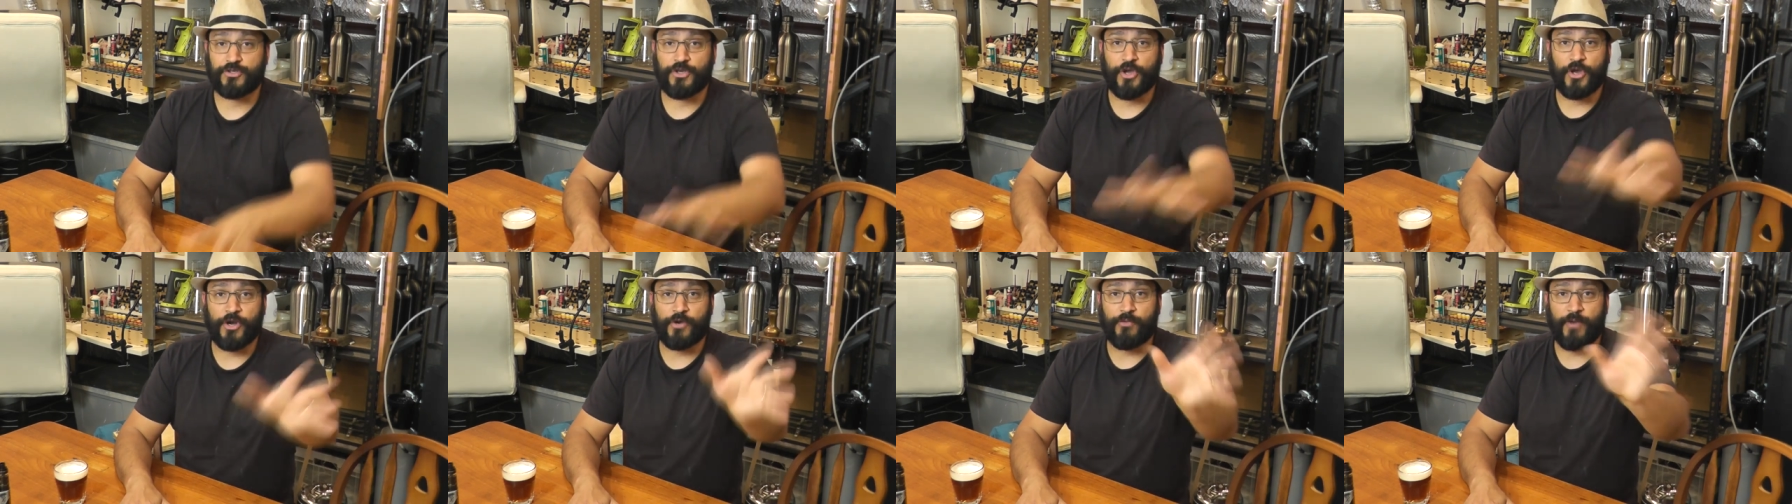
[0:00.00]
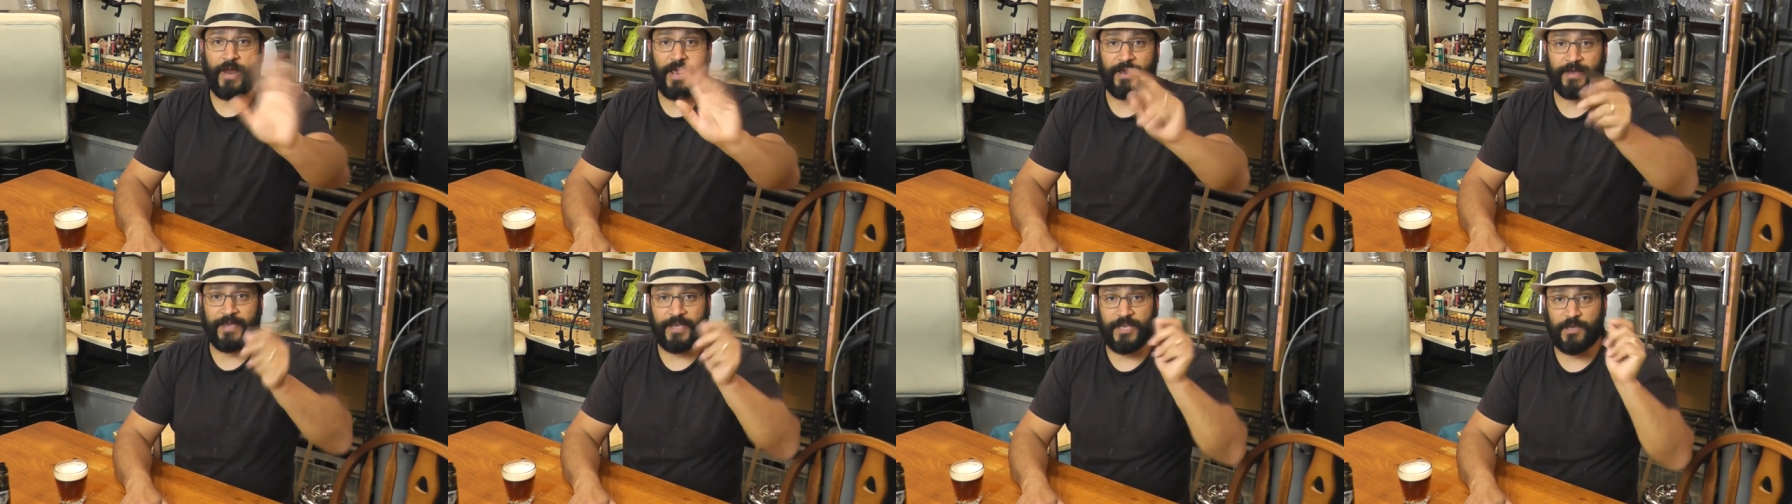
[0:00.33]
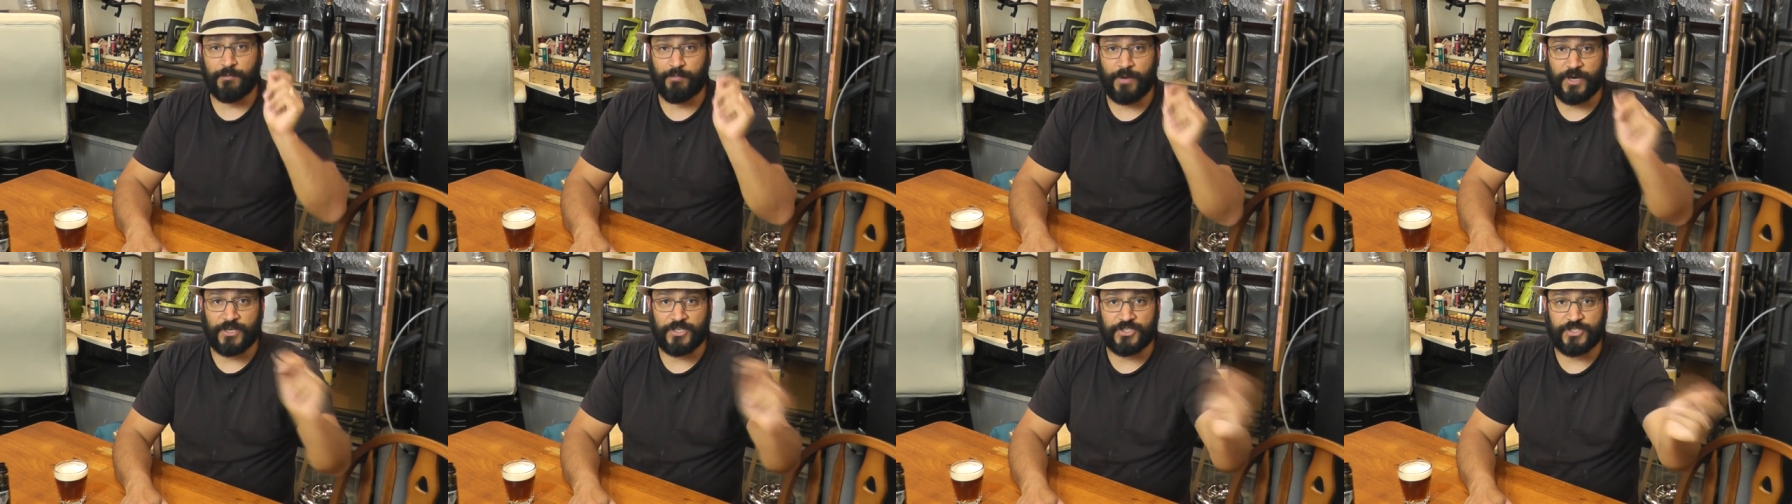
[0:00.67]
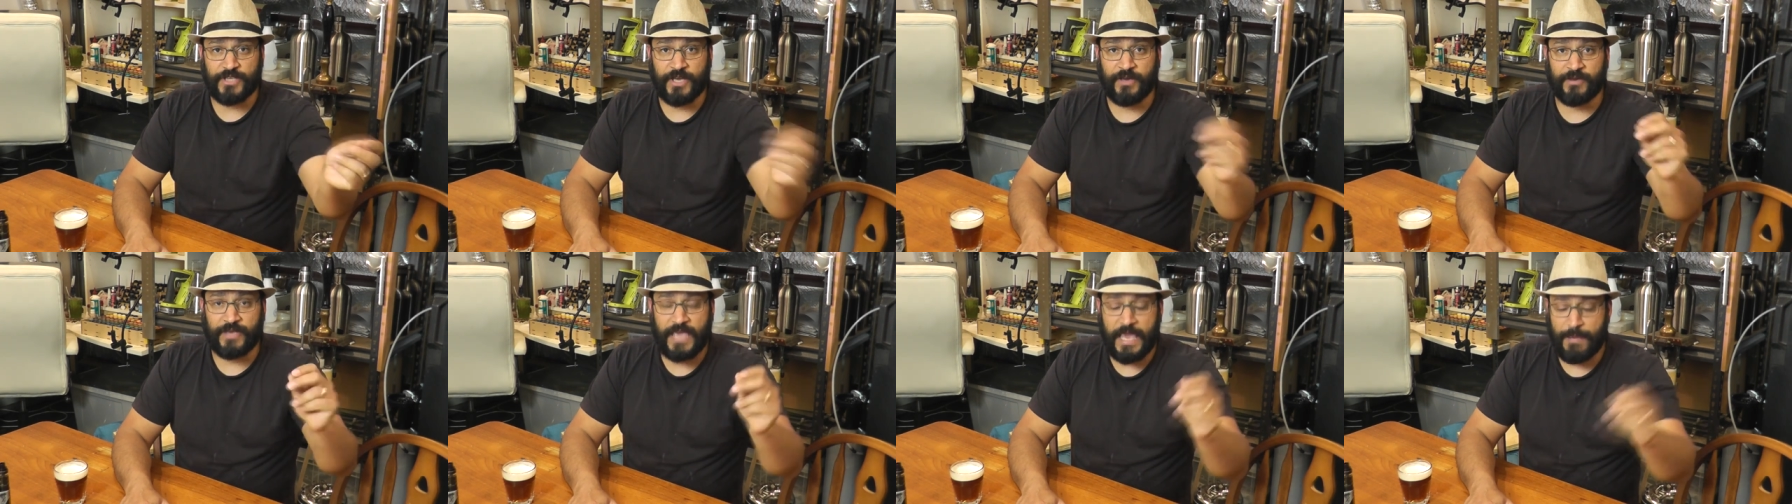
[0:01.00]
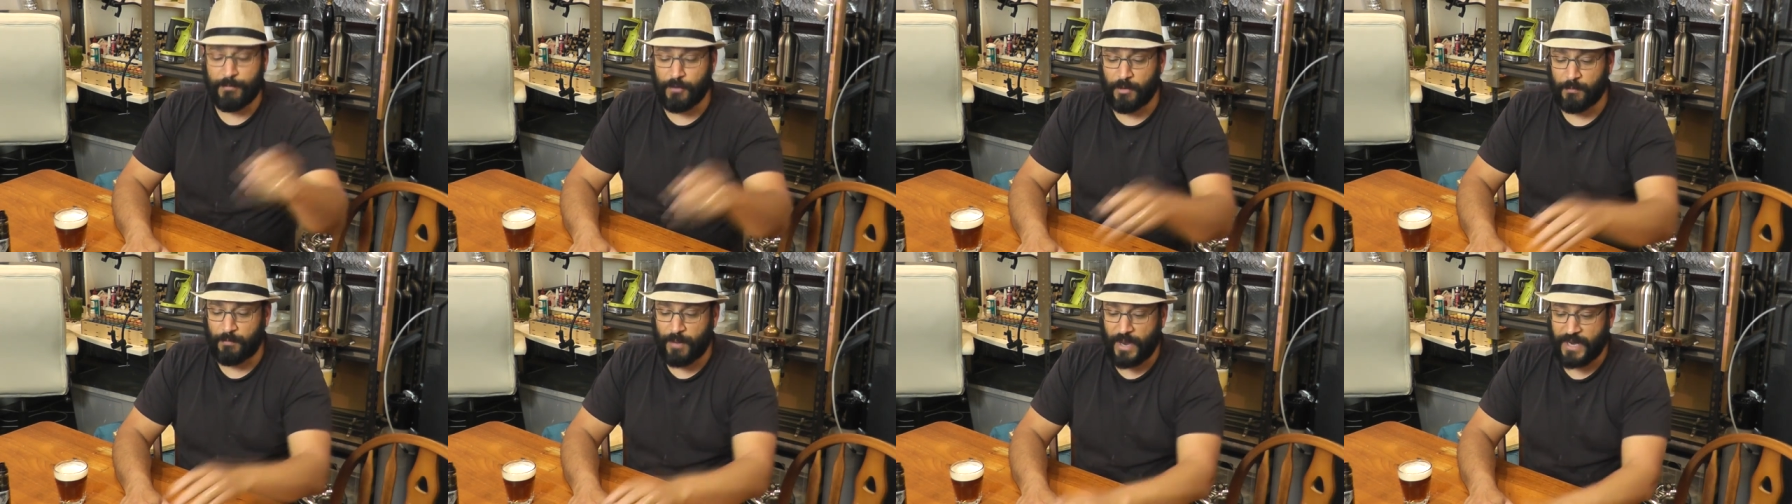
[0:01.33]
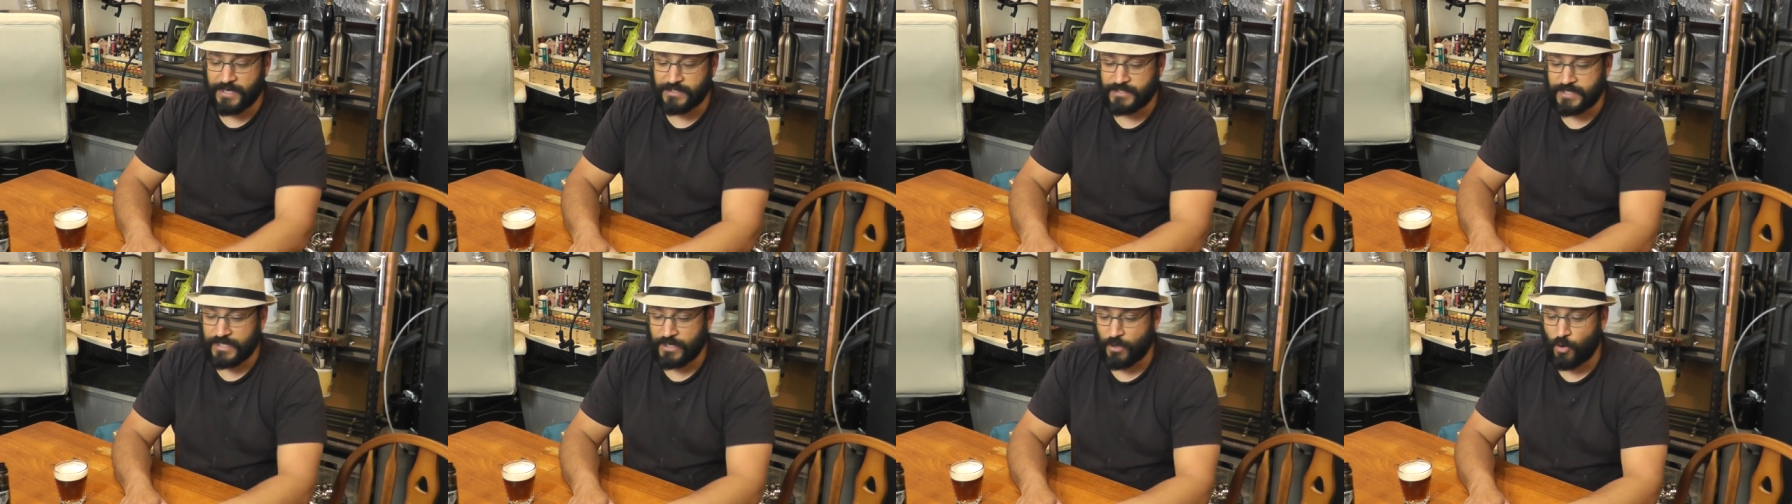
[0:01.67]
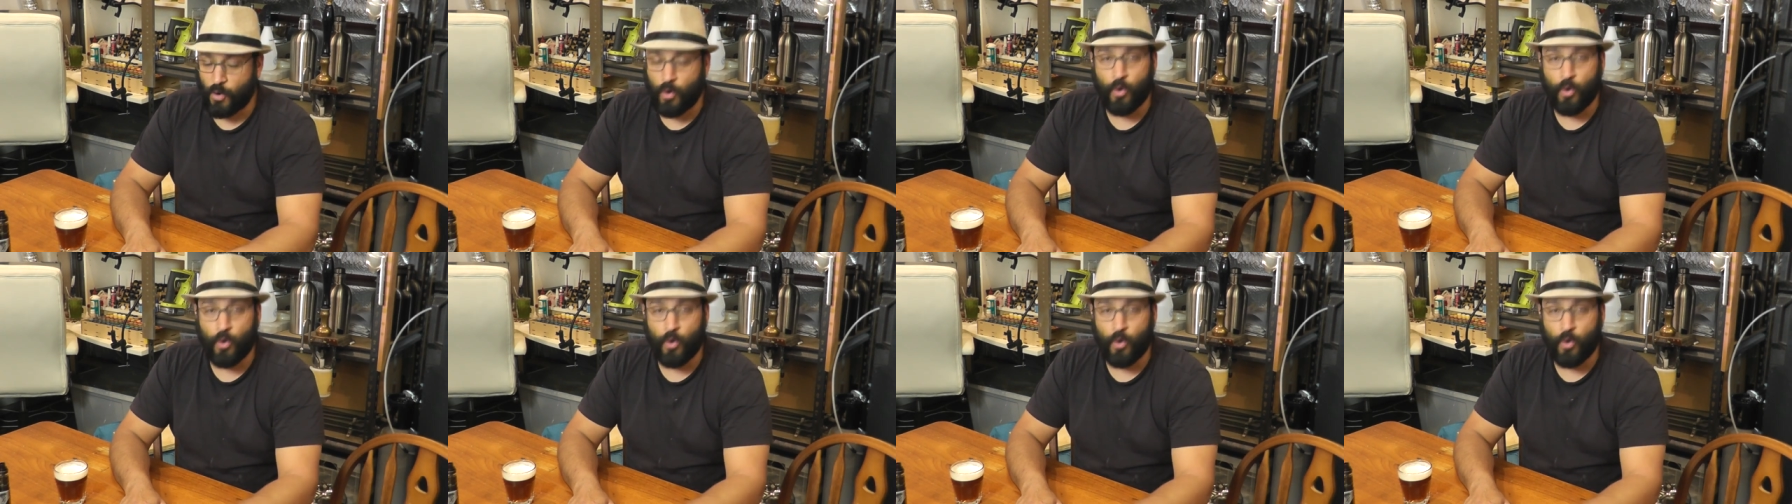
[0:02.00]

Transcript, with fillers: turn around, get your brushes out and keep on painting,